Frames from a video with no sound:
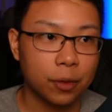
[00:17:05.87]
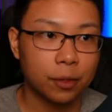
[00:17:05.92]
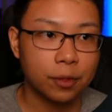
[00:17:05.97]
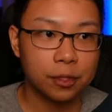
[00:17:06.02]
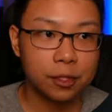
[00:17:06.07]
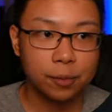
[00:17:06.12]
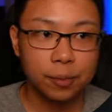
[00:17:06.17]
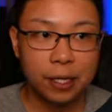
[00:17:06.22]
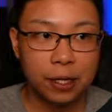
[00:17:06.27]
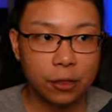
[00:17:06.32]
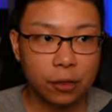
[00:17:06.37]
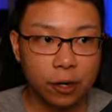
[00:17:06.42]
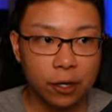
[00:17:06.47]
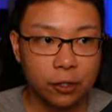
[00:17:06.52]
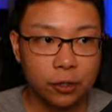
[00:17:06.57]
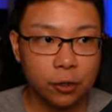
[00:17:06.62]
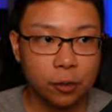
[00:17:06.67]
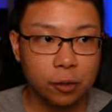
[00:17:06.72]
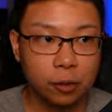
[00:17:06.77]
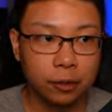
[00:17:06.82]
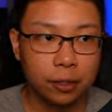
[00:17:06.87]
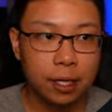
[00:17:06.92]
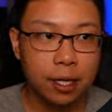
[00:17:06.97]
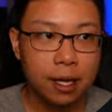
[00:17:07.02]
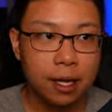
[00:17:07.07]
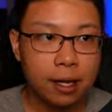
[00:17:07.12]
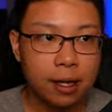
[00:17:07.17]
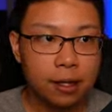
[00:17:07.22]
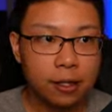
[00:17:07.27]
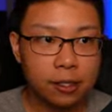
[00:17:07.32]
speed threshold.
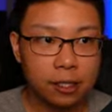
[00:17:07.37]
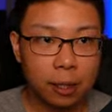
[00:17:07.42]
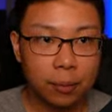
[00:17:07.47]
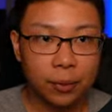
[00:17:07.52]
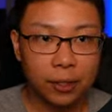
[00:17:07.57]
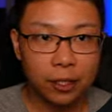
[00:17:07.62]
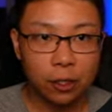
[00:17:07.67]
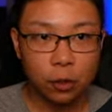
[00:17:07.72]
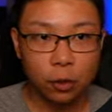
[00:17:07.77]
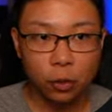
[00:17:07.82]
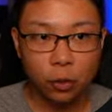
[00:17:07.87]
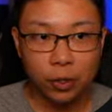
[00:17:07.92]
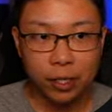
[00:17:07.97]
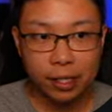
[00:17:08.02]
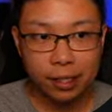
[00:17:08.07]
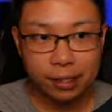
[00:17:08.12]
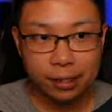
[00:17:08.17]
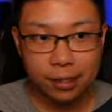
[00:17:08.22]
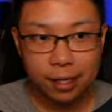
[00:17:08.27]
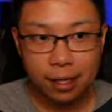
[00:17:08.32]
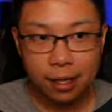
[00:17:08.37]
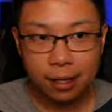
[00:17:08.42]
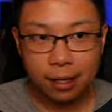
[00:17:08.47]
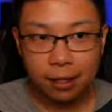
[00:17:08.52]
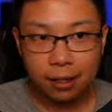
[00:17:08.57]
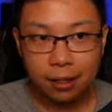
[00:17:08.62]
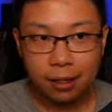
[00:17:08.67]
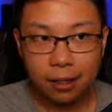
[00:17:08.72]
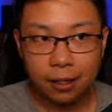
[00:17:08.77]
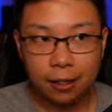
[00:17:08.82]
Somebody who is
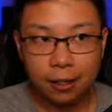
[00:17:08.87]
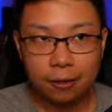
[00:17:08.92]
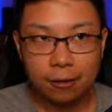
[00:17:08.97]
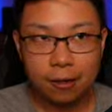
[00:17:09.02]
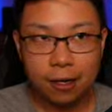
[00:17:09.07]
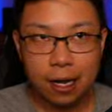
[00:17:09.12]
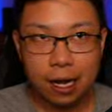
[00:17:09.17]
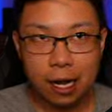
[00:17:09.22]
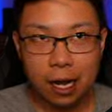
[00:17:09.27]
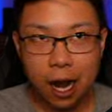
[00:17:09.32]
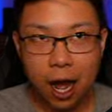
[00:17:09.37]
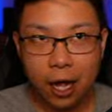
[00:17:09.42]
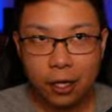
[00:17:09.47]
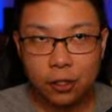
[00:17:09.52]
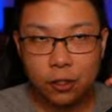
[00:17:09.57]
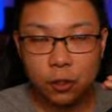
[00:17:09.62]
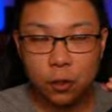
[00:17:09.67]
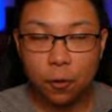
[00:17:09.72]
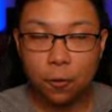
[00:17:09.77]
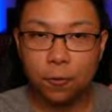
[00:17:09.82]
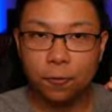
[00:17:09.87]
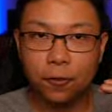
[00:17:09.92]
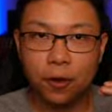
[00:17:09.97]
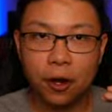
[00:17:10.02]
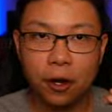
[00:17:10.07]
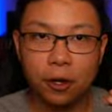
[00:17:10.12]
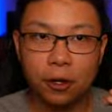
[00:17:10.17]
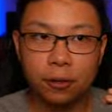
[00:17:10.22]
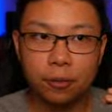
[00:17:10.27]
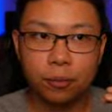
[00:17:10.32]
not so
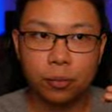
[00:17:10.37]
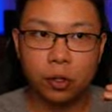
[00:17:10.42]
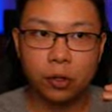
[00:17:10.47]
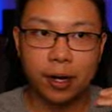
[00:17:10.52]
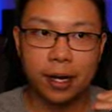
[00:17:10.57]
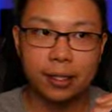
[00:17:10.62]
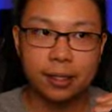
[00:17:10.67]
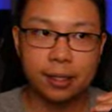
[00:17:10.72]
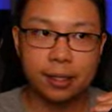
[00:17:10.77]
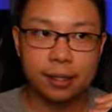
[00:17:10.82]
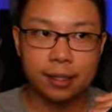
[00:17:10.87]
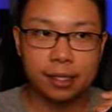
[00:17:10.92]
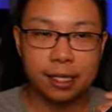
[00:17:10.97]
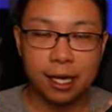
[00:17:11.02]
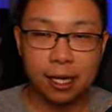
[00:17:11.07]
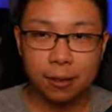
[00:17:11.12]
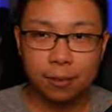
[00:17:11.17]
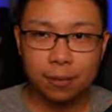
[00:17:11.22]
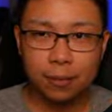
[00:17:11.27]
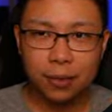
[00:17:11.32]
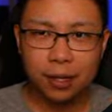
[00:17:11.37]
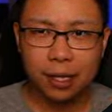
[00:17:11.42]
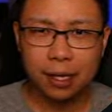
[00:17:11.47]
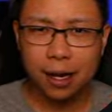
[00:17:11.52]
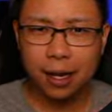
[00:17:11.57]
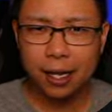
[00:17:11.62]
far progressed in the game than I